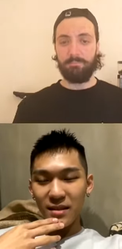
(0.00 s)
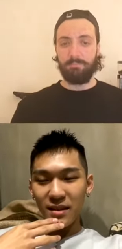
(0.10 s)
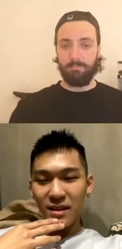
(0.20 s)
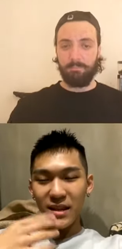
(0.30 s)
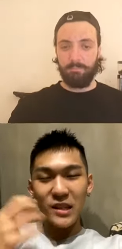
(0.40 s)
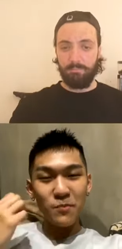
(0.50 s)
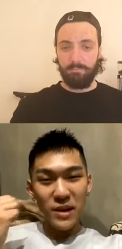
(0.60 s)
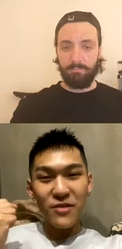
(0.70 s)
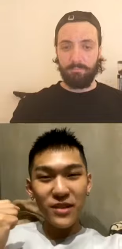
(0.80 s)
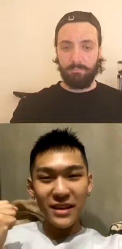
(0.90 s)
Speaker 1: his
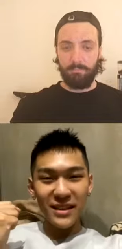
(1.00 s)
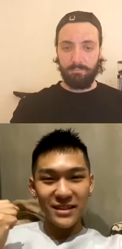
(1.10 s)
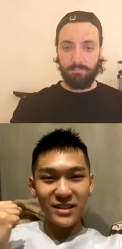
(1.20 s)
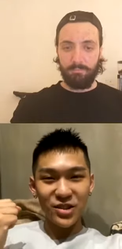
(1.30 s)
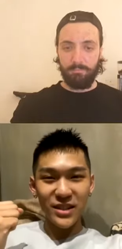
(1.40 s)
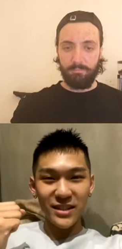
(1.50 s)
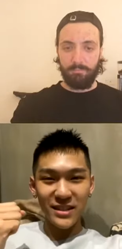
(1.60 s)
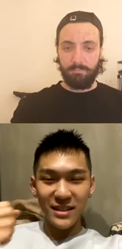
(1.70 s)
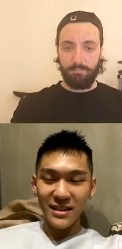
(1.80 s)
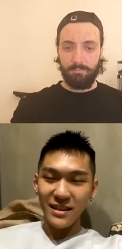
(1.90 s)
spirit is
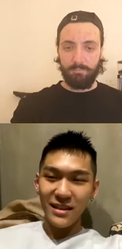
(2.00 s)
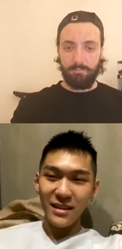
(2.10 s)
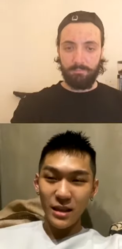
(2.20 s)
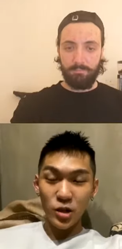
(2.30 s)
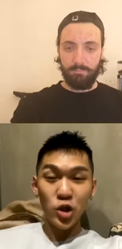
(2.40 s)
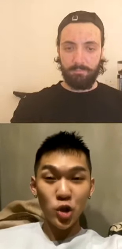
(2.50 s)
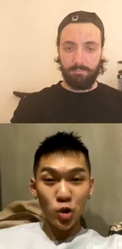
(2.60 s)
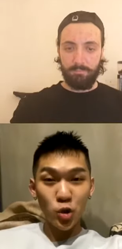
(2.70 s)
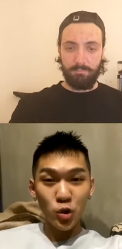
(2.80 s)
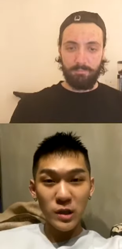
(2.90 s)
just the
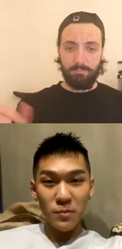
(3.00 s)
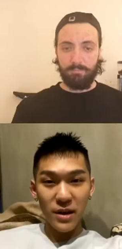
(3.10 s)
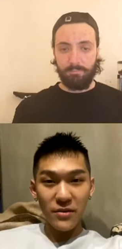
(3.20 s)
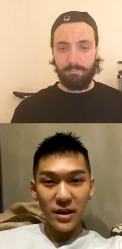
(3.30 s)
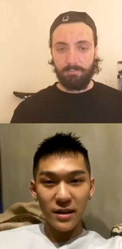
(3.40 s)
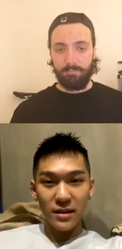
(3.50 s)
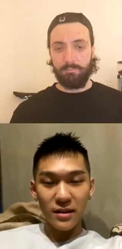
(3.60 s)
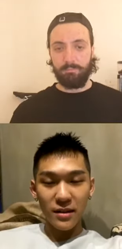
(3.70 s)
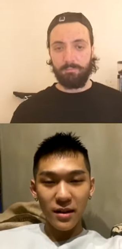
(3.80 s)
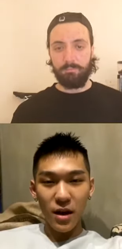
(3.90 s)
true spirit
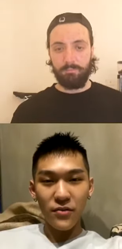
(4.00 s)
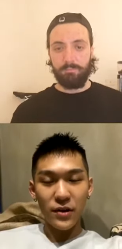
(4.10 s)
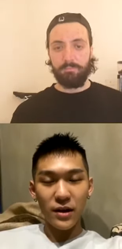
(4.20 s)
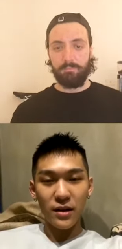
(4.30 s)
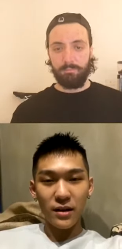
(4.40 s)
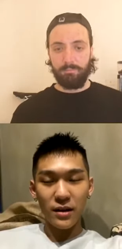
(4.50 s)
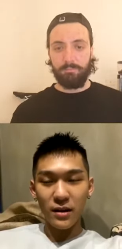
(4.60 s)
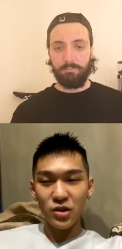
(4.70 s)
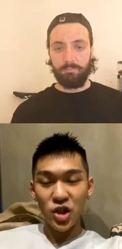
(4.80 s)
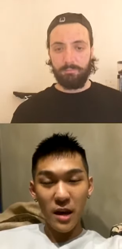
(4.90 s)
of
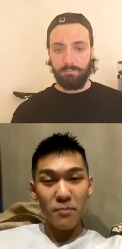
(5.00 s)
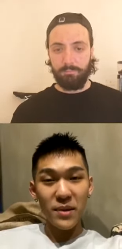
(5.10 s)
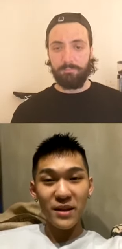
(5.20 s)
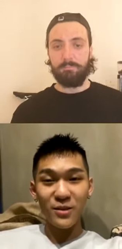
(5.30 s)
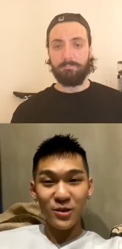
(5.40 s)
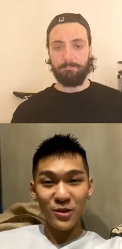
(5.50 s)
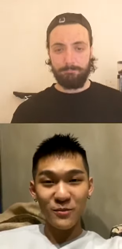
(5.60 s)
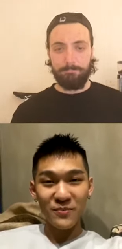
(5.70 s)
a champion, you know.